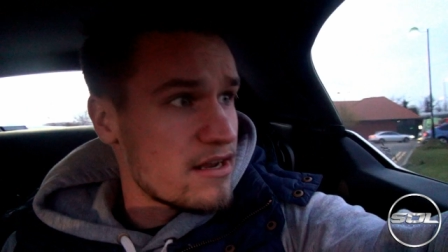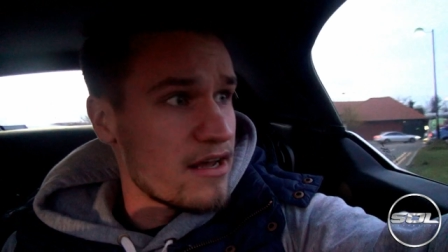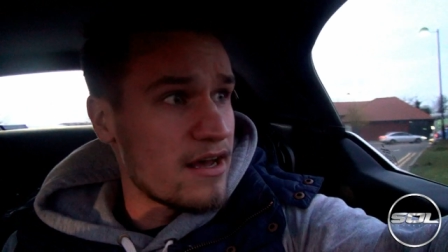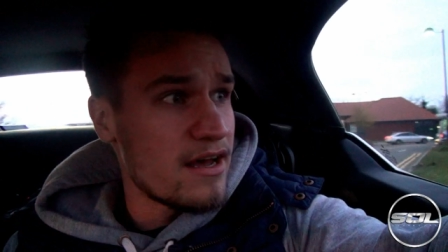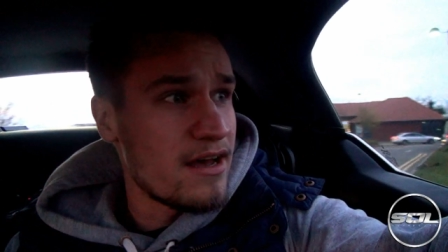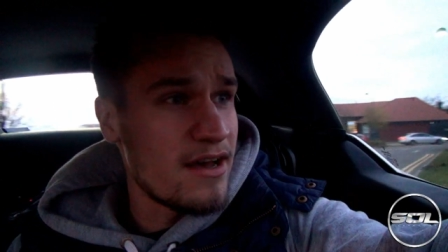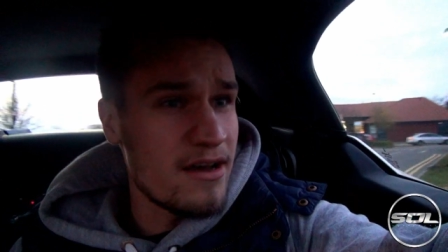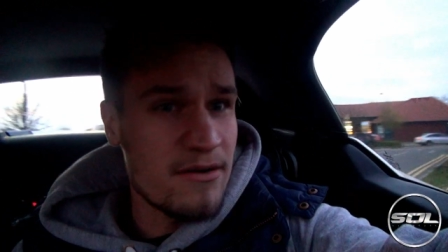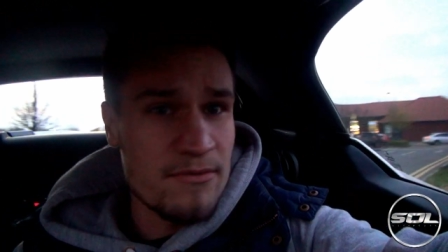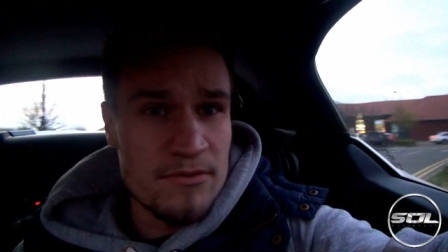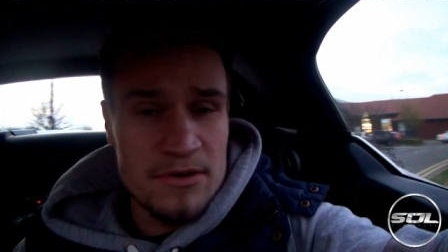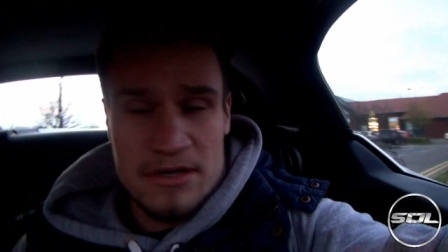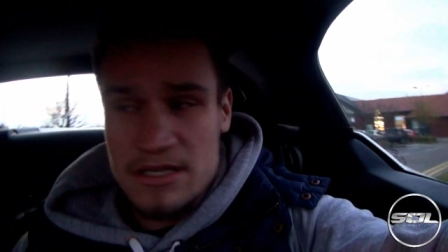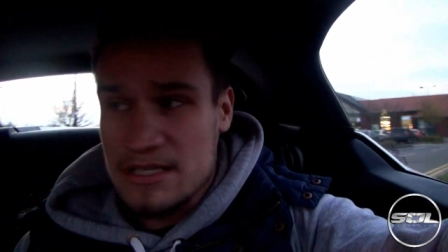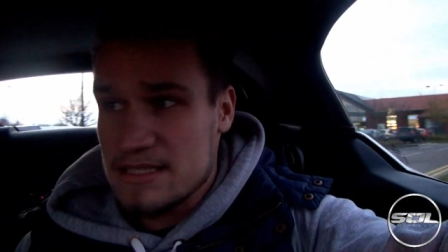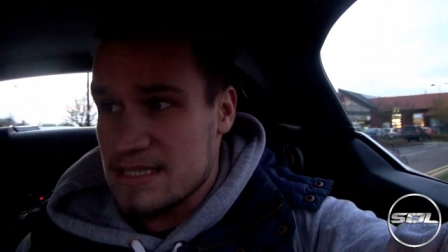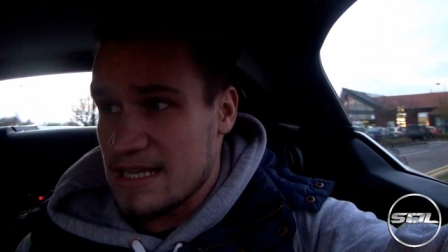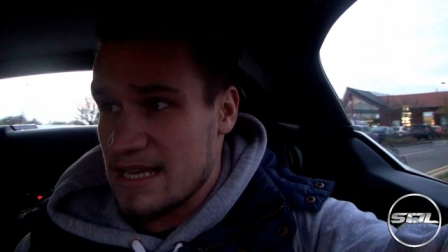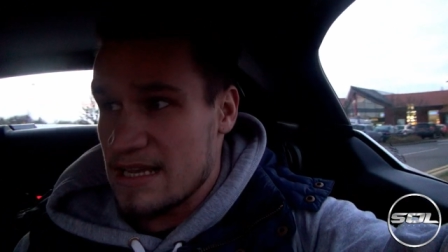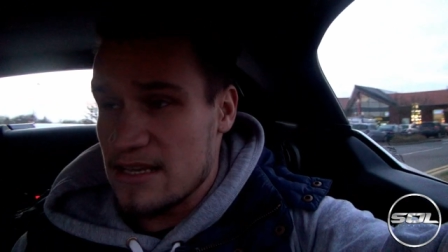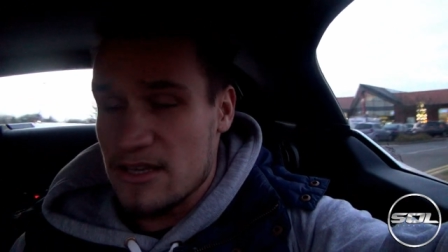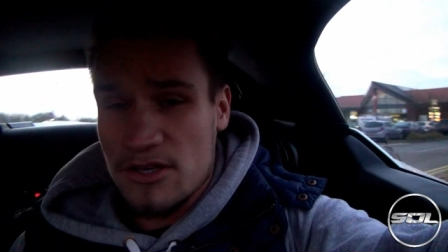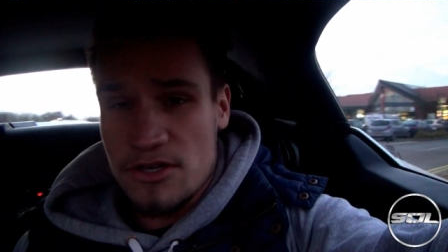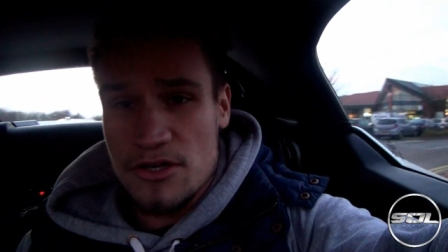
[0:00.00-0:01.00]
uh, I want to
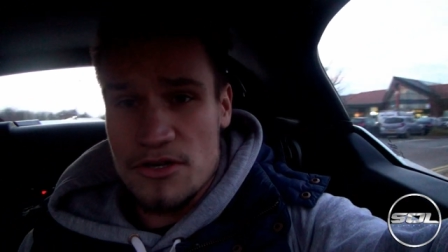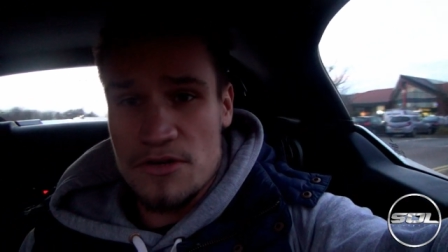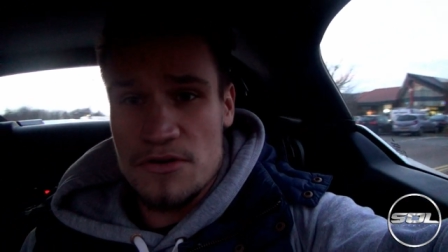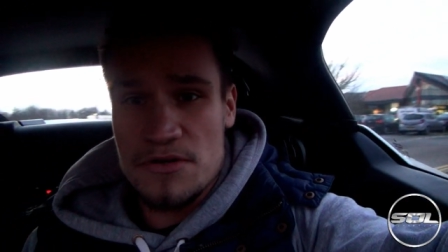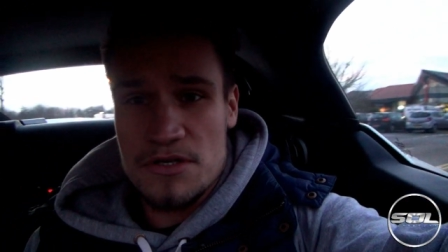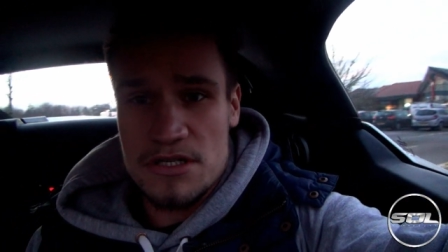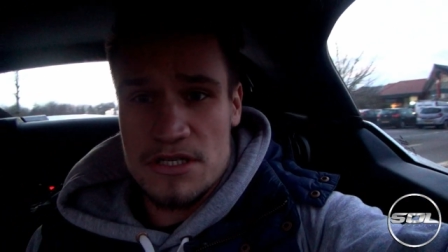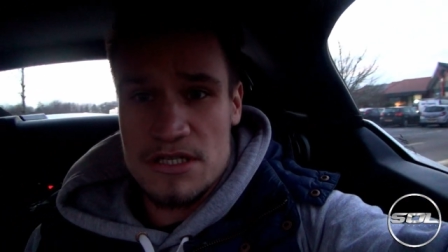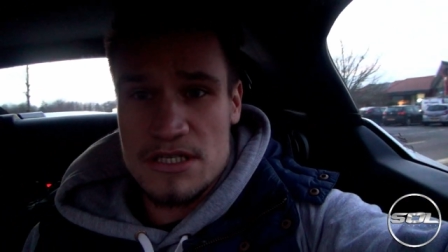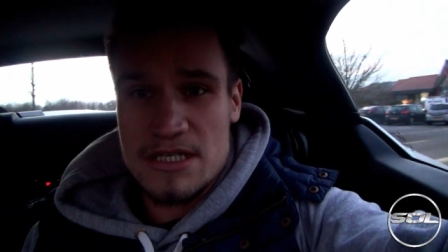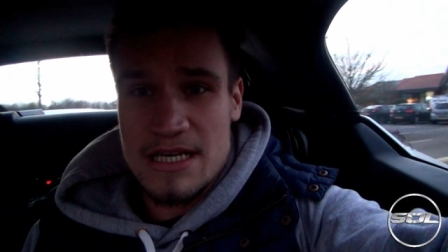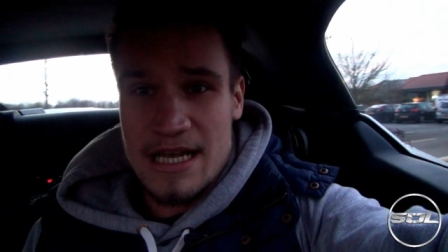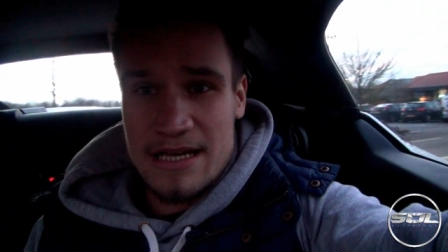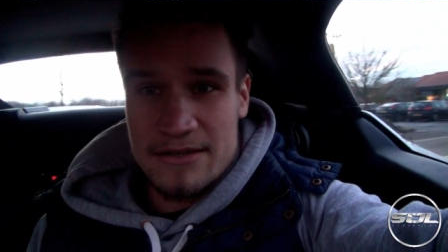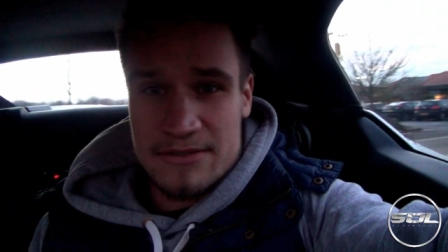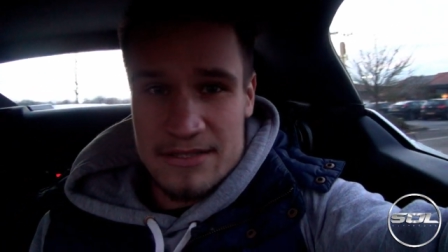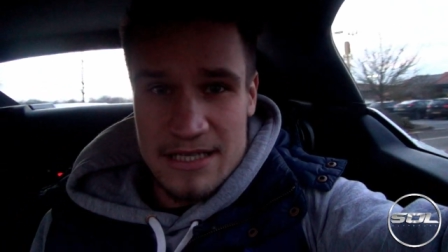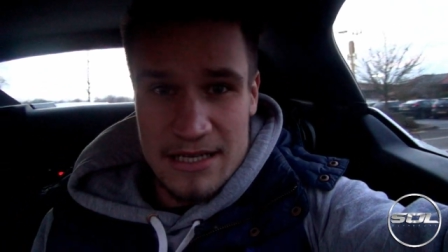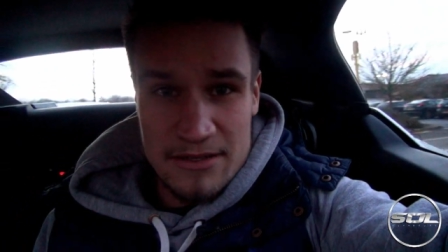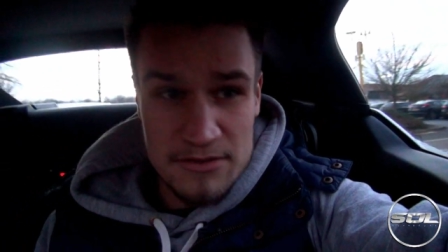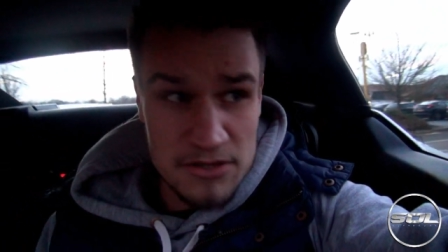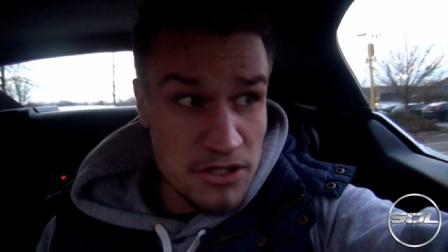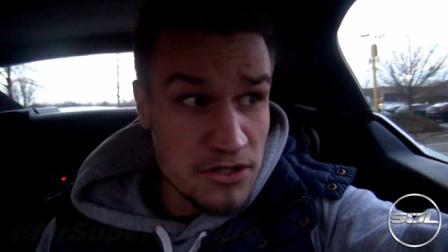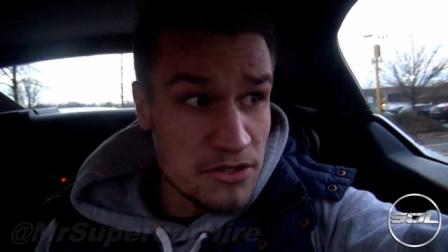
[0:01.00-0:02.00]
say huge shout
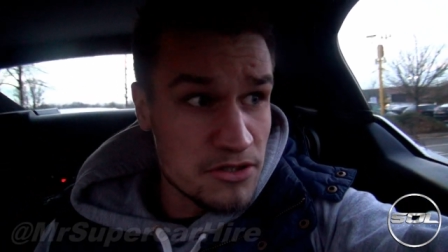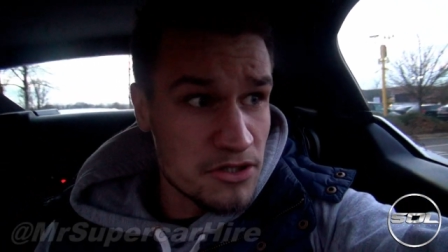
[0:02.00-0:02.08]
out to